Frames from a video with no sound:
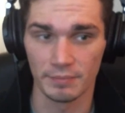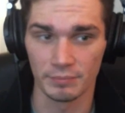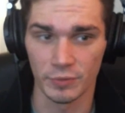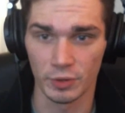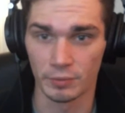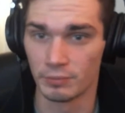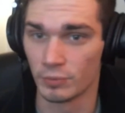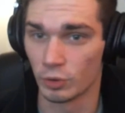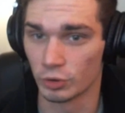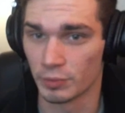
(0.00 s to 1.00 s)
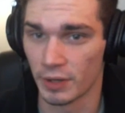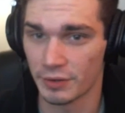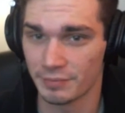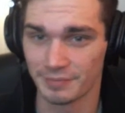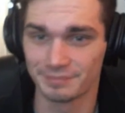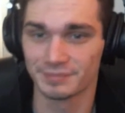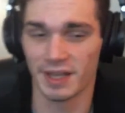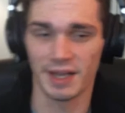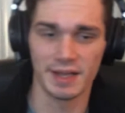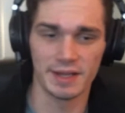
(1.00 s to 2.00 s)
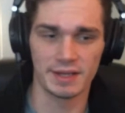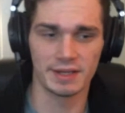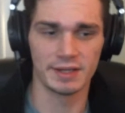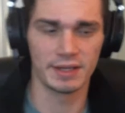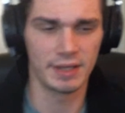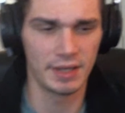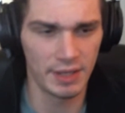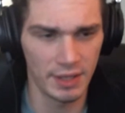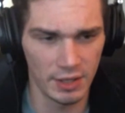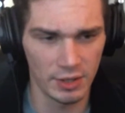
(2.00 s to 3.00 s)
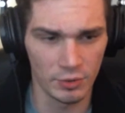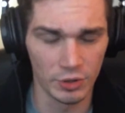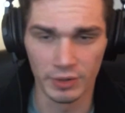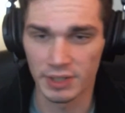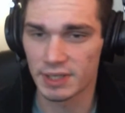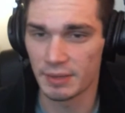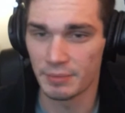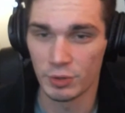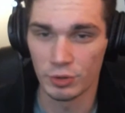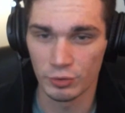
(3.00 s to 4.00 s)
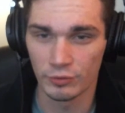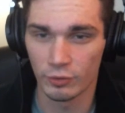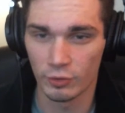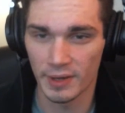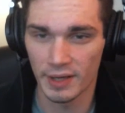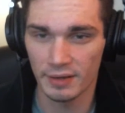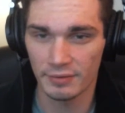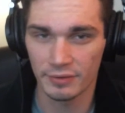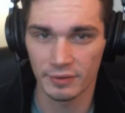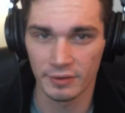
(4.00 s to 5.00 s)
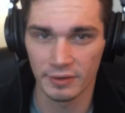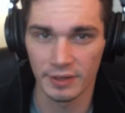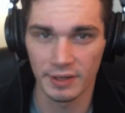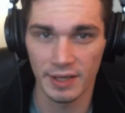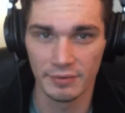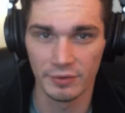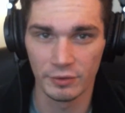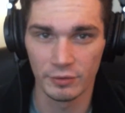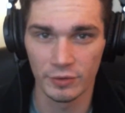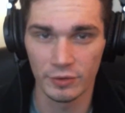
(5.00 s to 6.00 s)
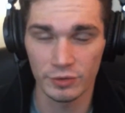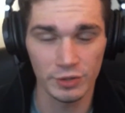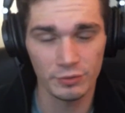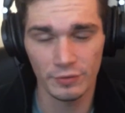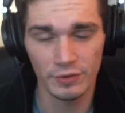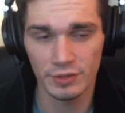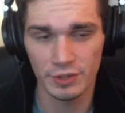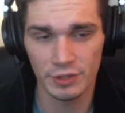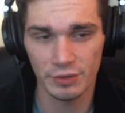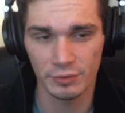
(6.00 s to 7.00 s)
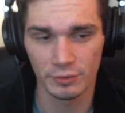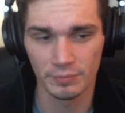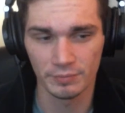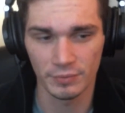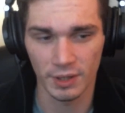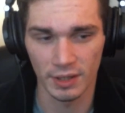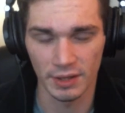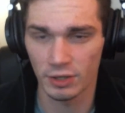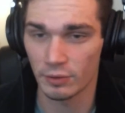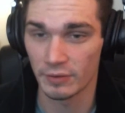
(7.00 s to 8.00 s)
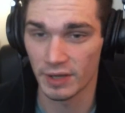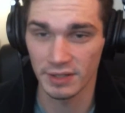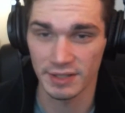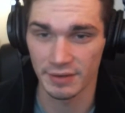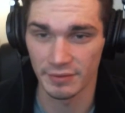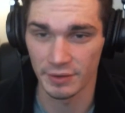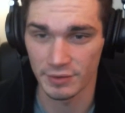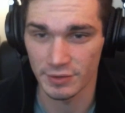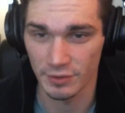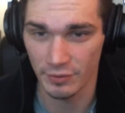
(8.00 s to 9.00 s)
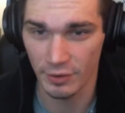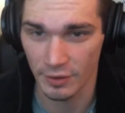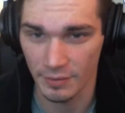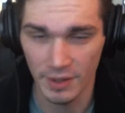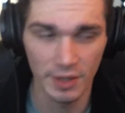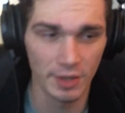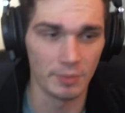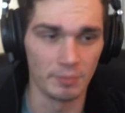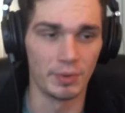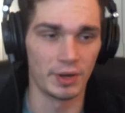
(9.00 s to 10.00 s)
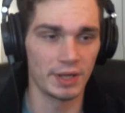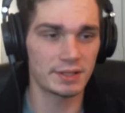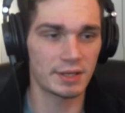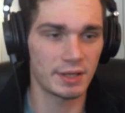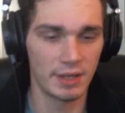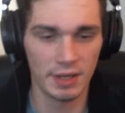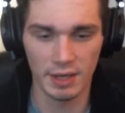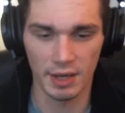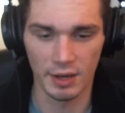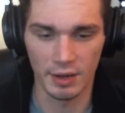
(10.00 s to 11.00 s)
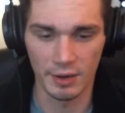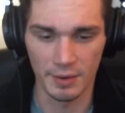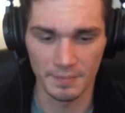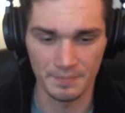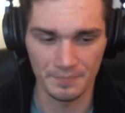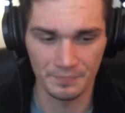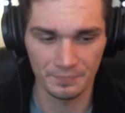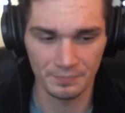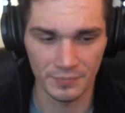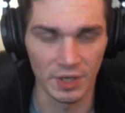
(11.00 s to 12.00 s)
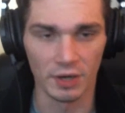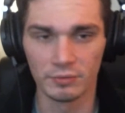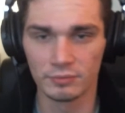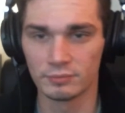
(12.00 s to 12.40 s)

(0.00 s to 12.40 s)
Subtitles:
they're older brother. And we're doing the same usual format for headphone reviews, just reviews in general. I think all we've done is headphones so far. But, you know,